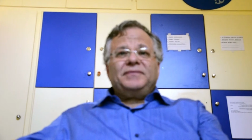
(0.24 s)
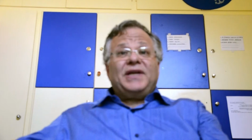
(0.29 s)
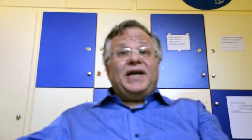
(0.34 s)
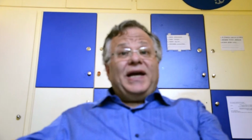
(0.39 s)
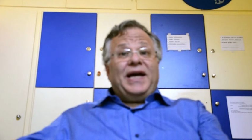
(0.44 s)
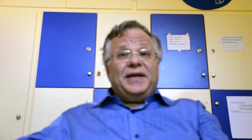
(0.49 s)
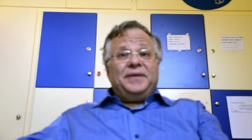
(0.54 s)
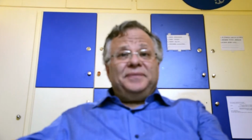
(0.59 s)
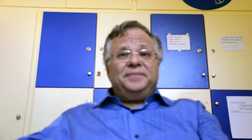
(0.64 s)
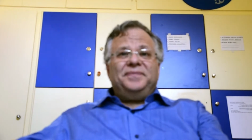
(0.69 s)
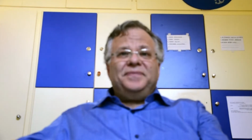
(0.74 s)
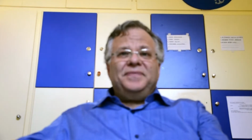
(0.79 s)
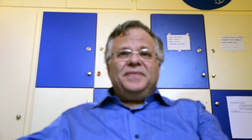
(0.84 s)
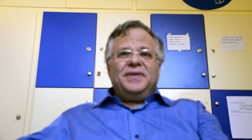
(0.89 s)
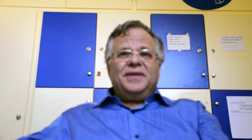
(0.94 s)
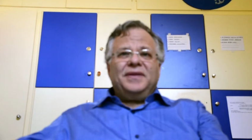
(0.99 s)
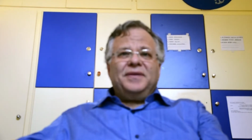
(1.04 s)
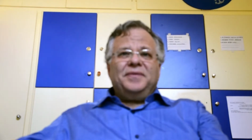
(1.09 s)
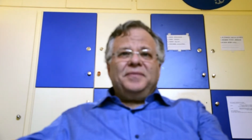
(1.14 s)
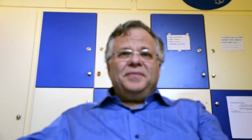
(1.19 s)
Hi,
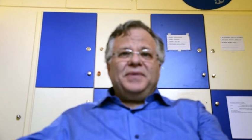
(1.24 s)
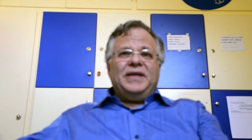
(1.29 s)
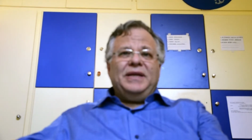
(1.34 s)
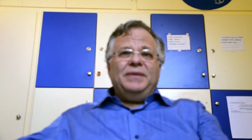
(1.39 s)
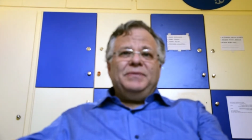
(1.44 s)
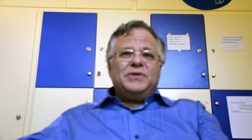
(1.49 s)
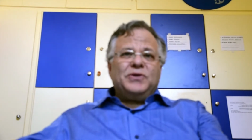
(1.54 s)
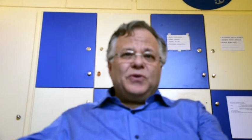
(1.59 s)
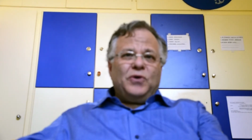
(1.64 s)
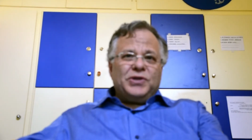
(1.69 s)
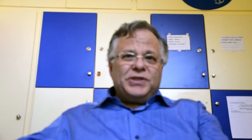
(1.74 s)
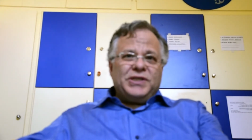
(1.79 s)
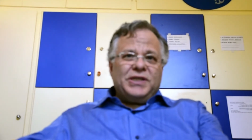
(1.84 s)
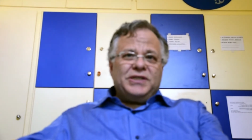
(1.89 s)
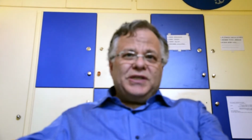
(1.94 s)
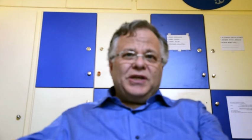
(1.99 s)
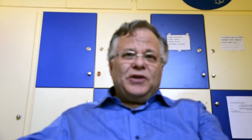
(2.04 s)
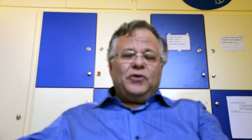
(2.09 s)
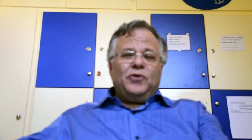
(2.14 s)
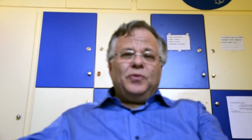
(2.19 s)
my name is
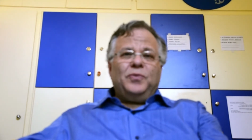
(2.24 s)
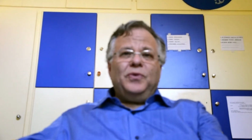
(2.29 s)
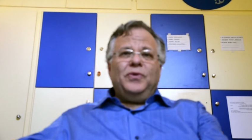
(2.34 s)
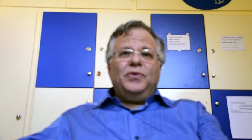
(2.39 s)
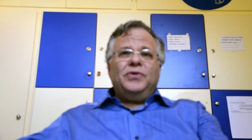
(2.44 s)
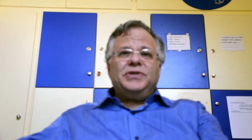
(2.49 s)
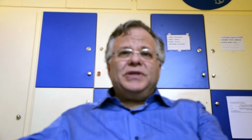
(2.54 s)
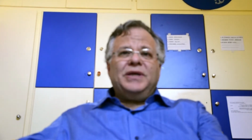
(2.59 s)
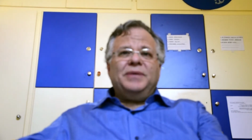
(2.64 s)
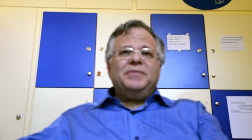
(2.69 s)
Konstantinos Yannopoulos.